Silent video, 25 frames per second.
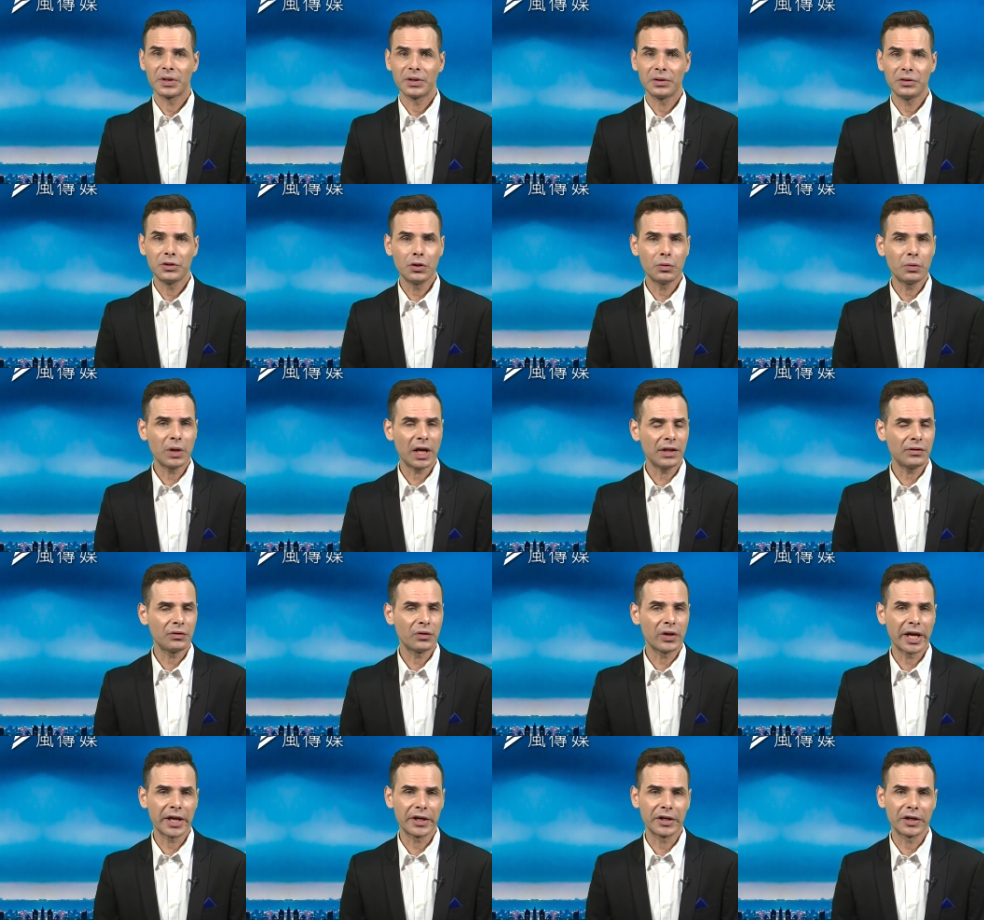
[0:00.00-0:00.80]

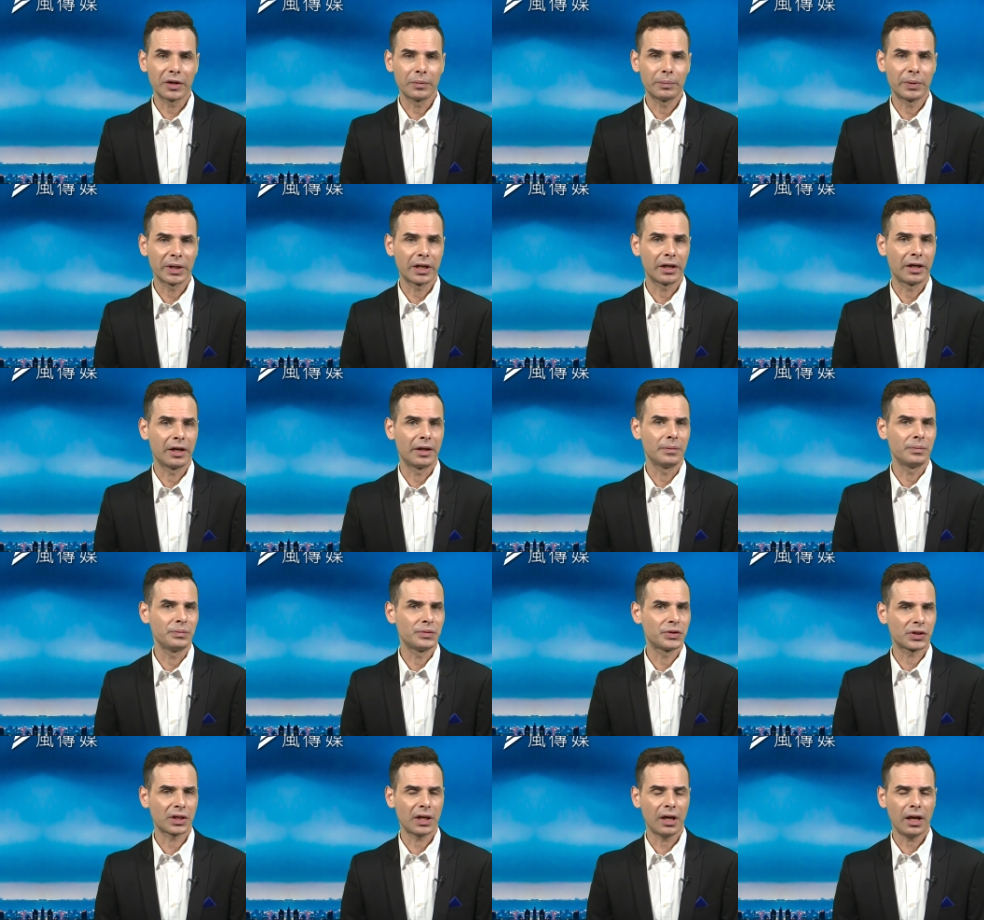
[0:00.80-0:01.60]
UN letter
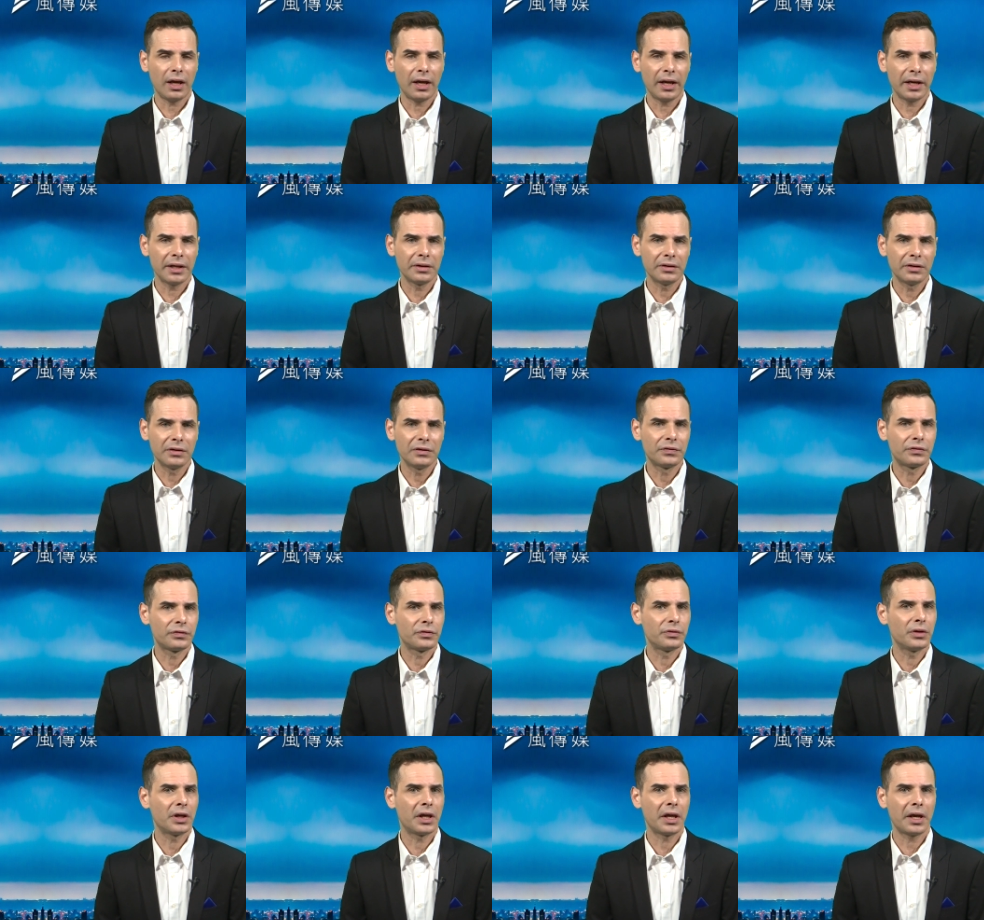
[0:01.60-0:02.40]
becomes kind of,
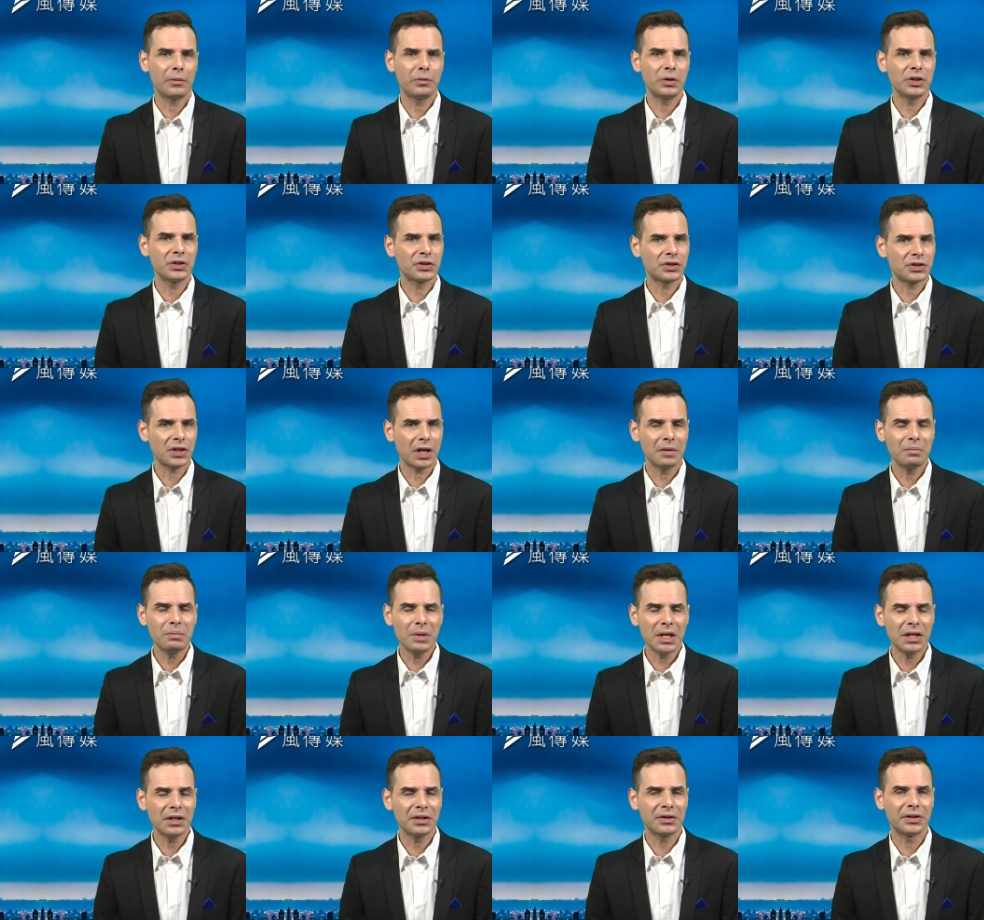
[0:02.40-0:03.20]
uh, I wouldn't say
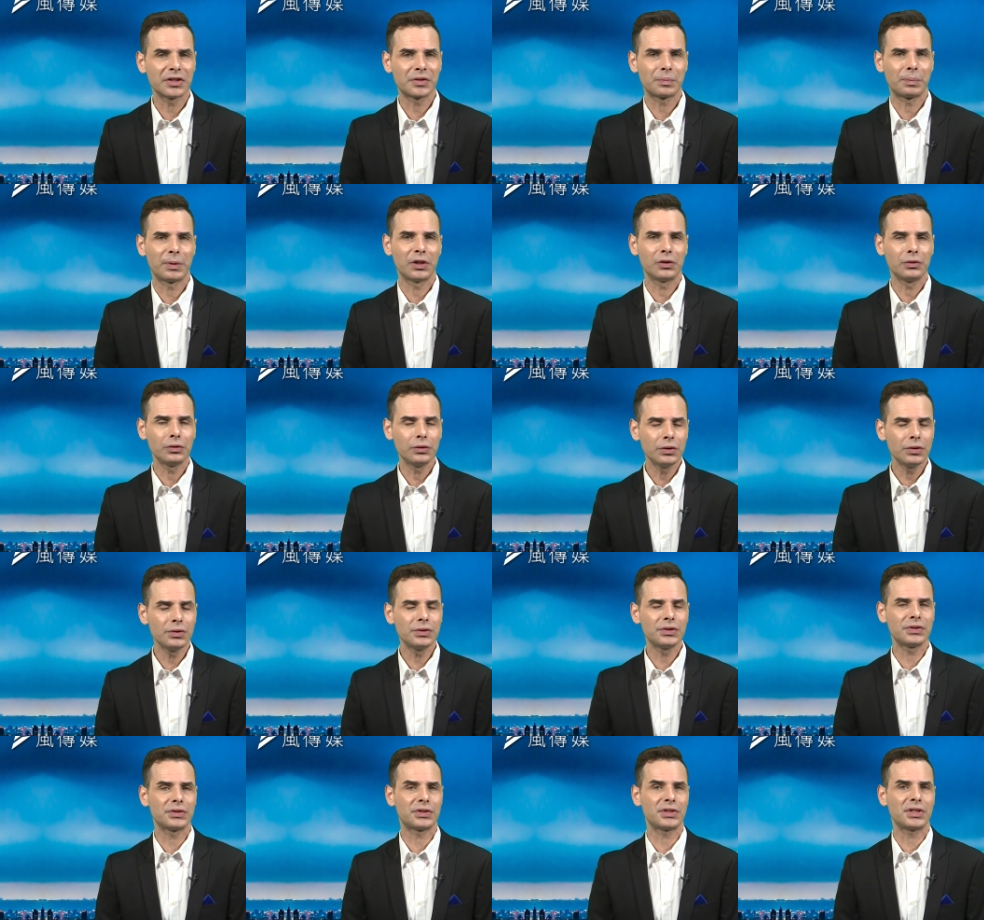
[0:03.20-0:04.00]
meaningless, but it
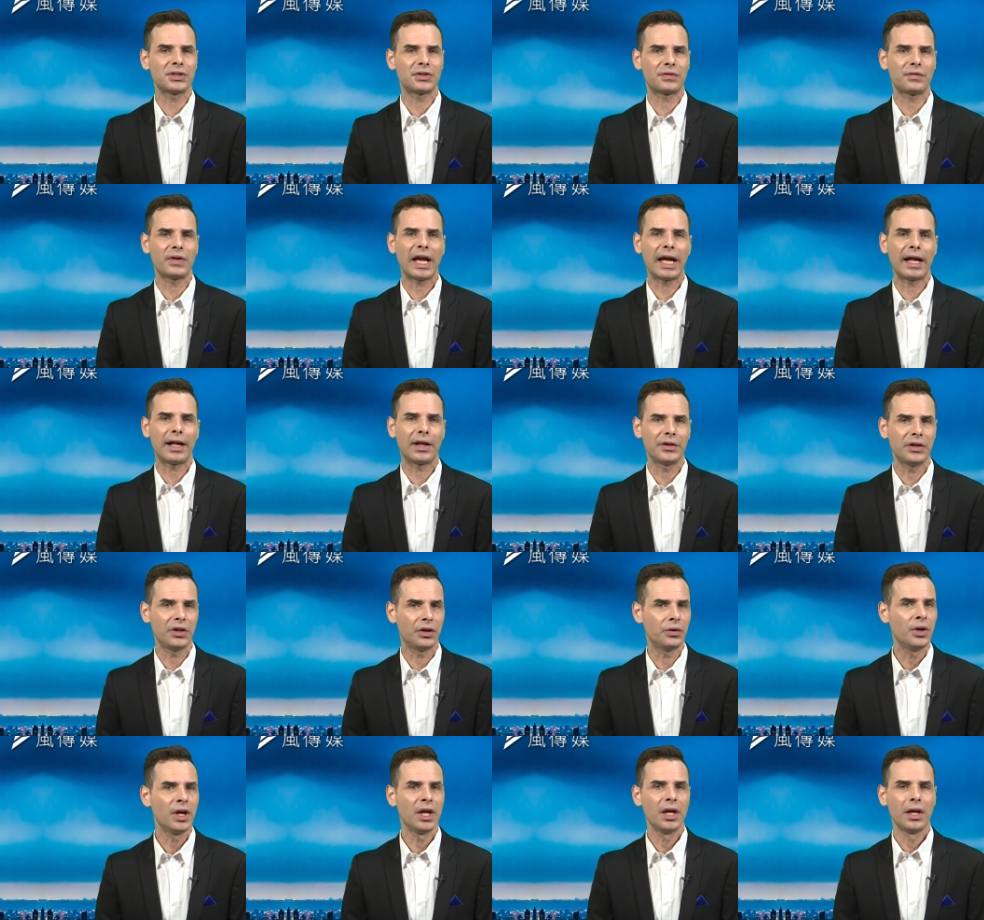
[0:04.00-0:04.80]
loses its
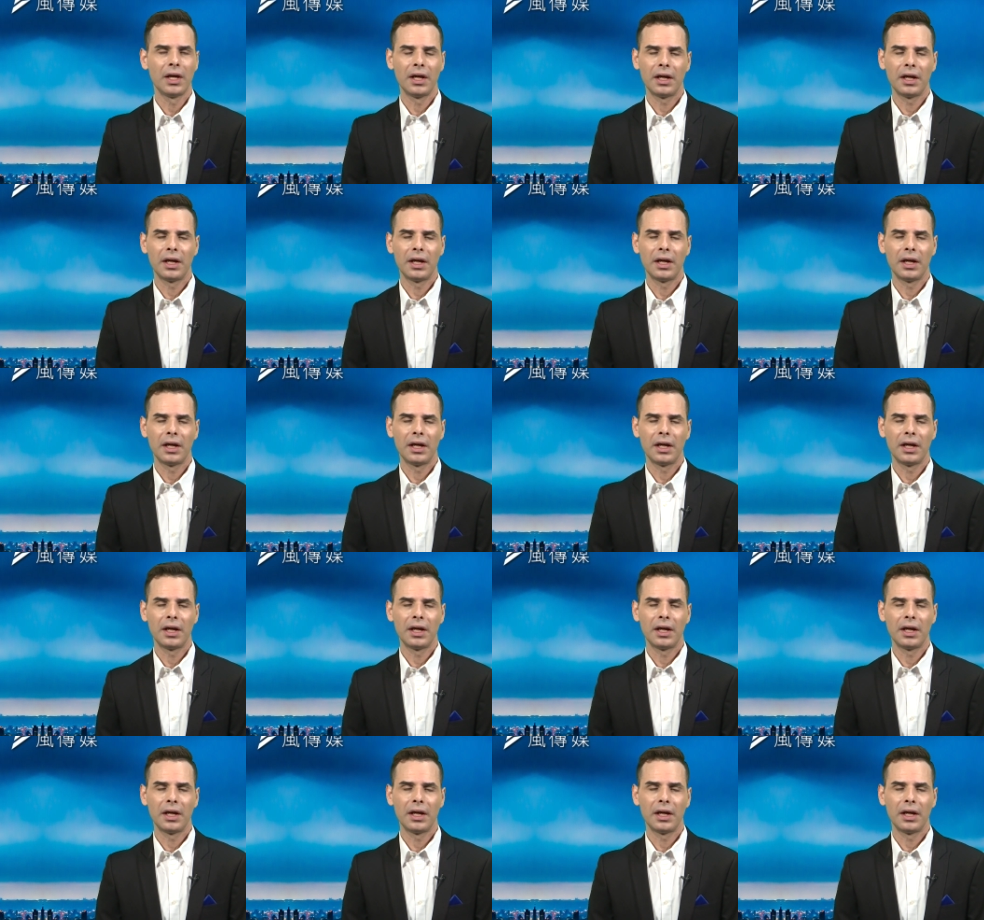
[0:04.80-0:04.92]
value.